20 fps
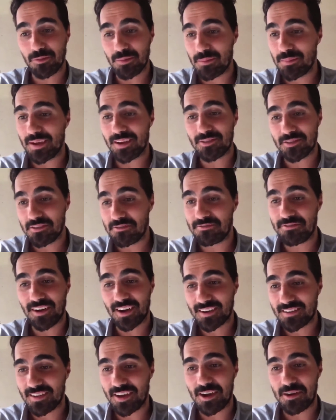but basically
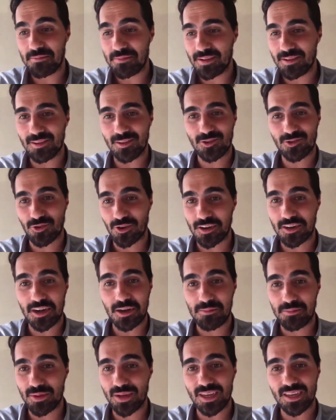fucked up and destroyed
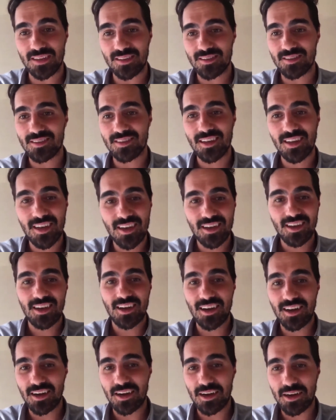companies
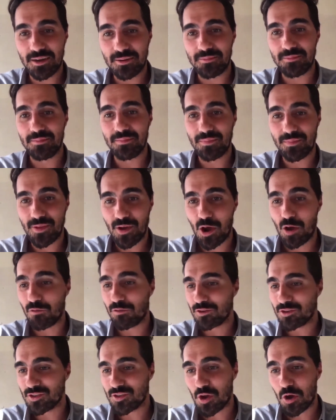over
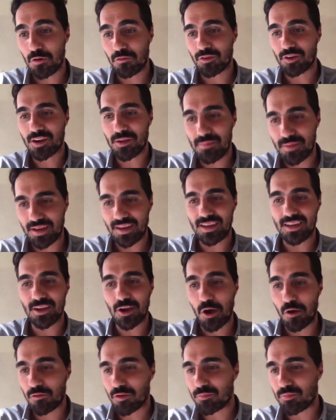just overcommitting,
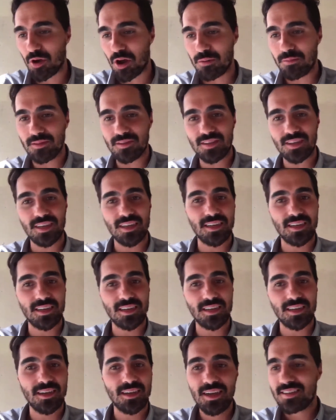overpromising,